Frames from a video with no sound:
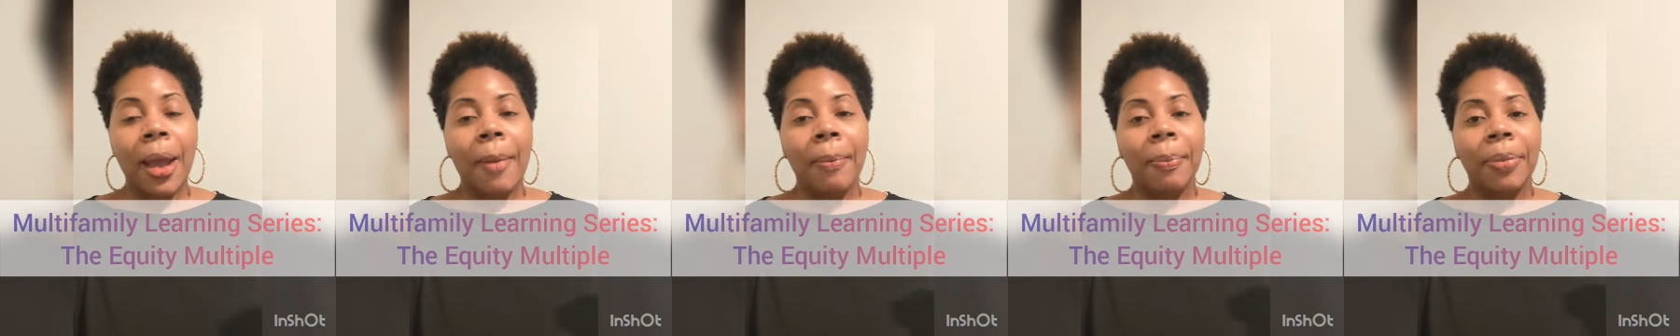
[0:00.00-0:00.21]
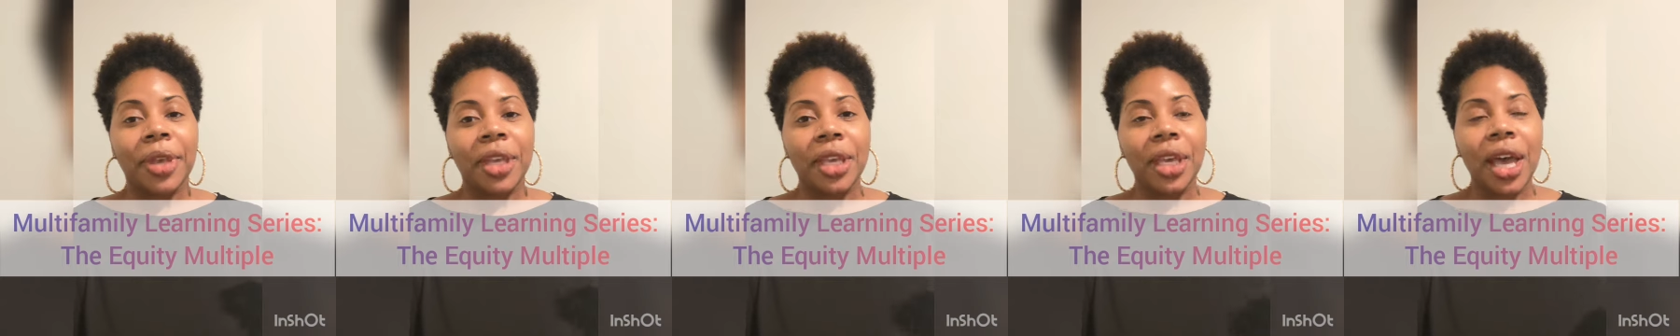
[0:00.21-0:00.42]

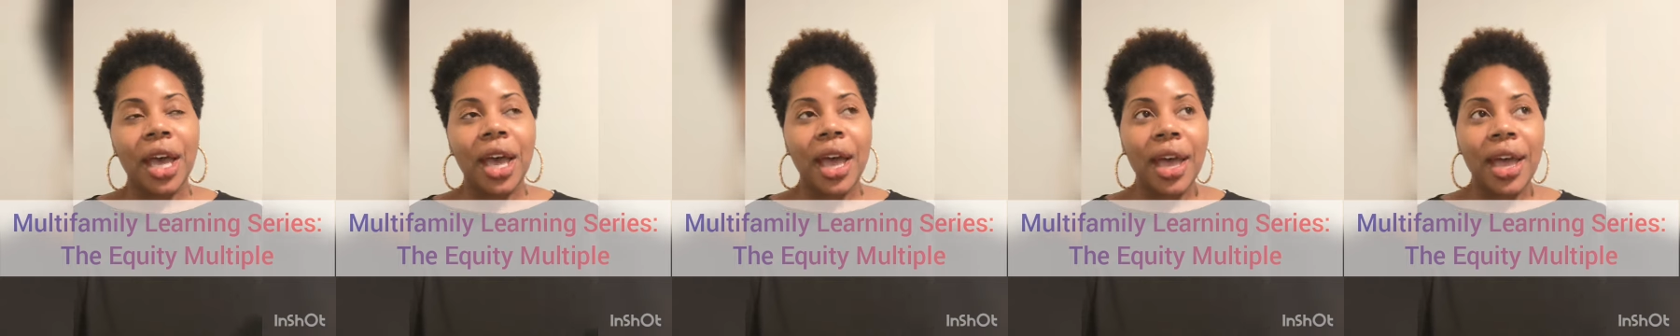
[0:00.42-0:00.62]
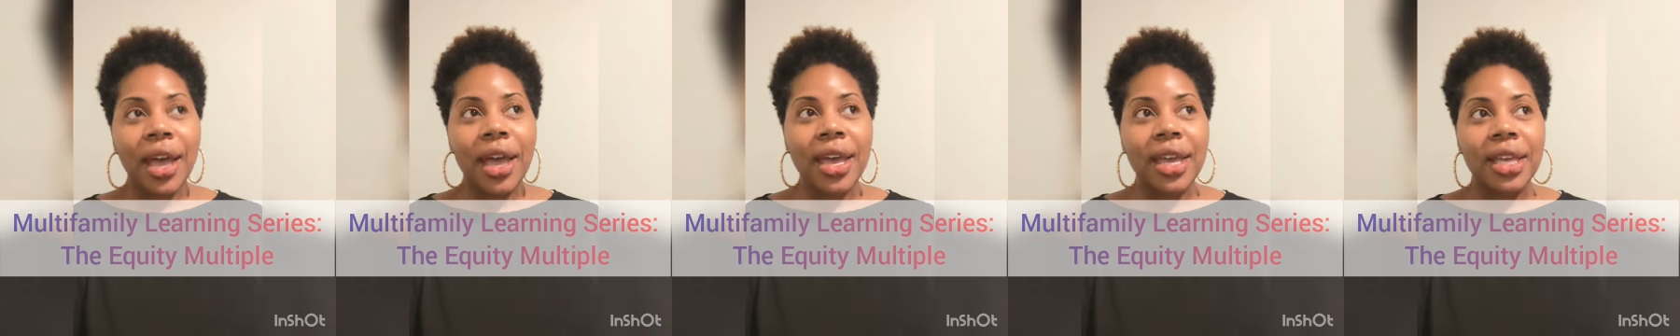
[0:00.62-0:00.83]

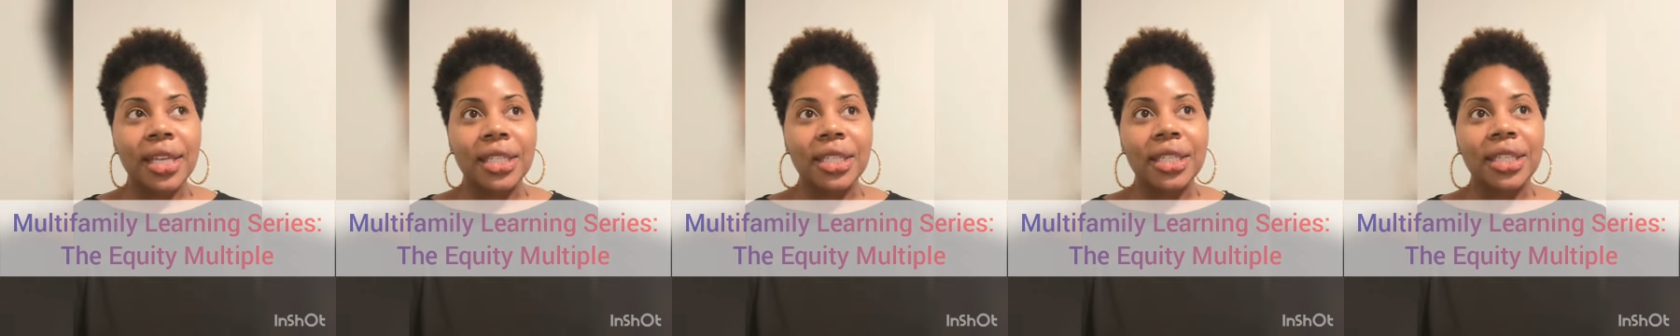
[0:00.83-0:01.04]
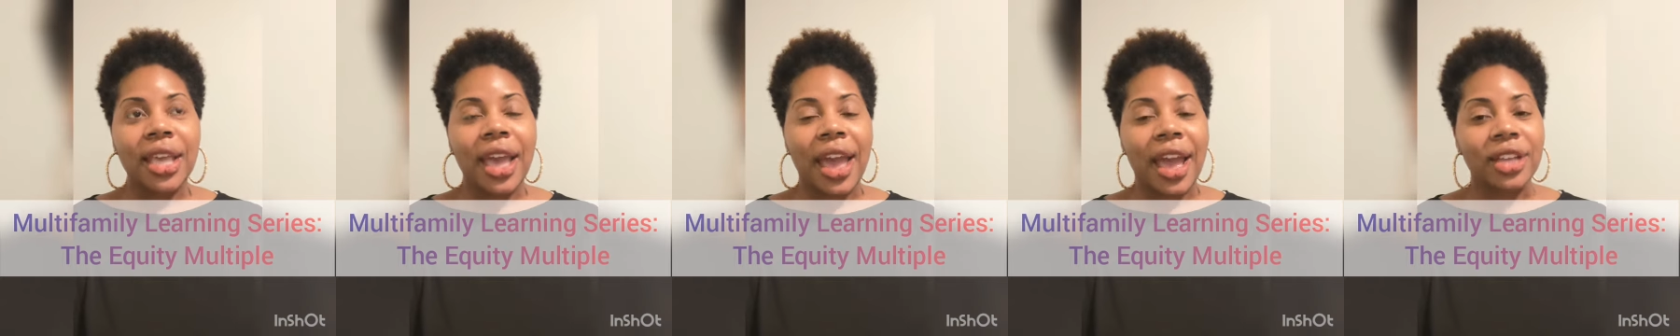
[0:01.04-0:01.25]

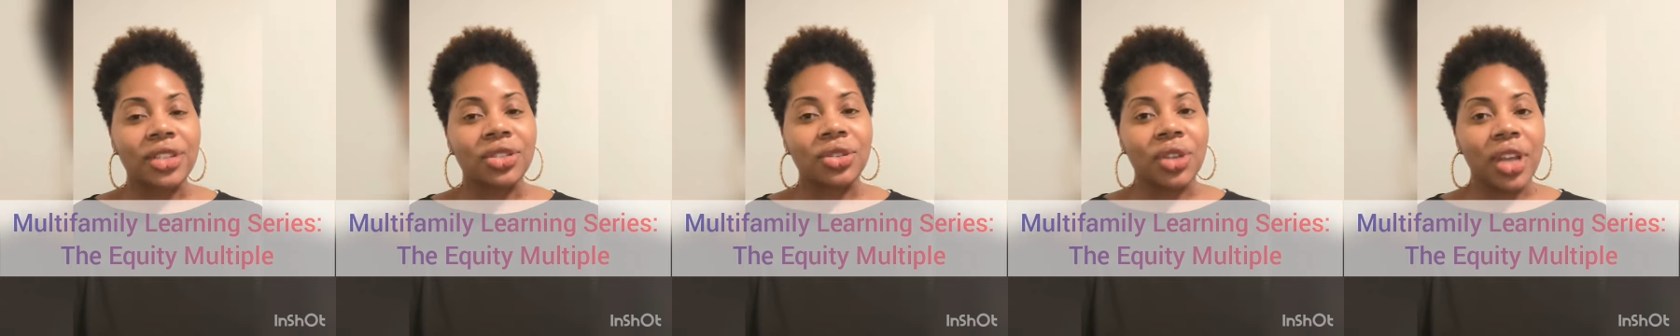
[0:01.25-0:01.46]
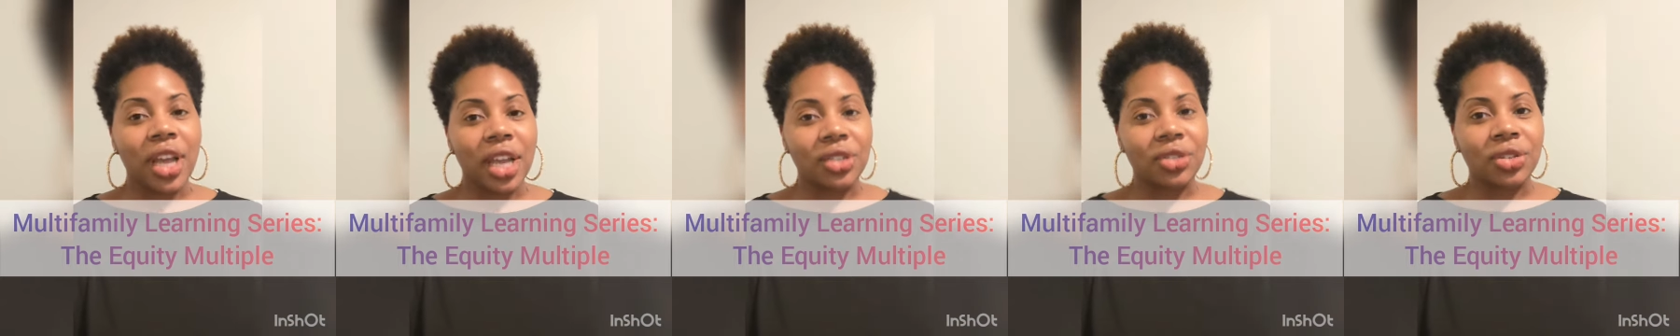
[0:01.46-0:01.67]
because cash
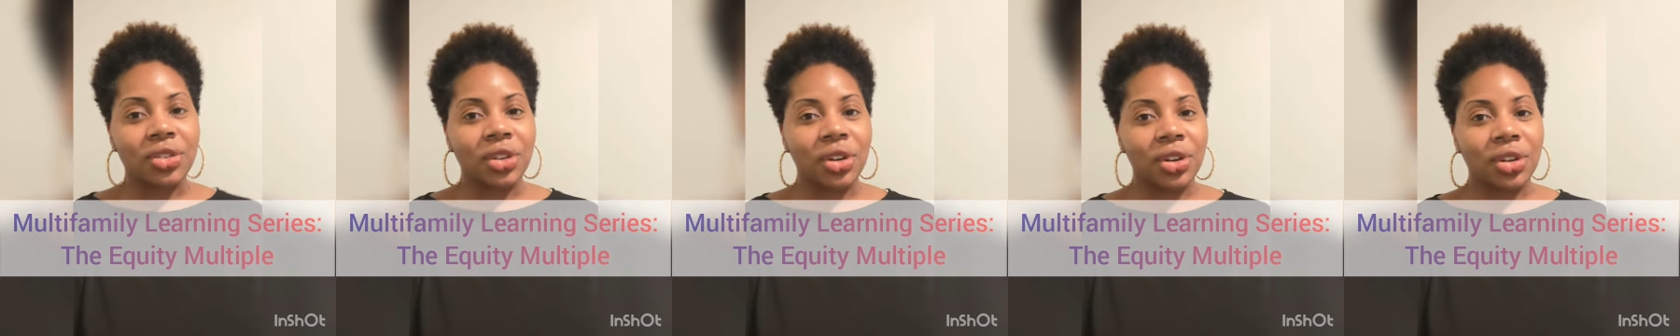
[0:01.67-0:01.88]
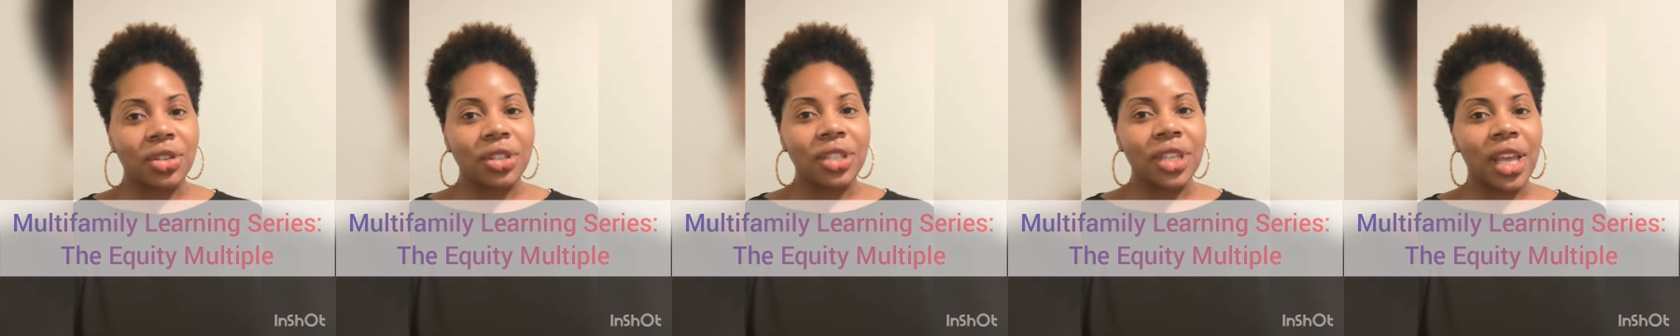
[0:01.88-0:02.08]
on cash
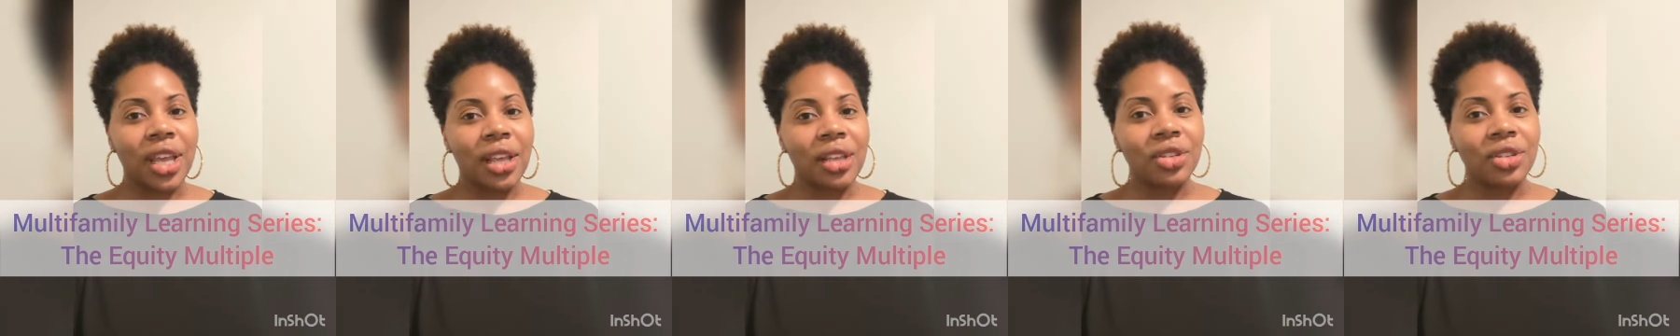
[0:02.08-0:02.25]
return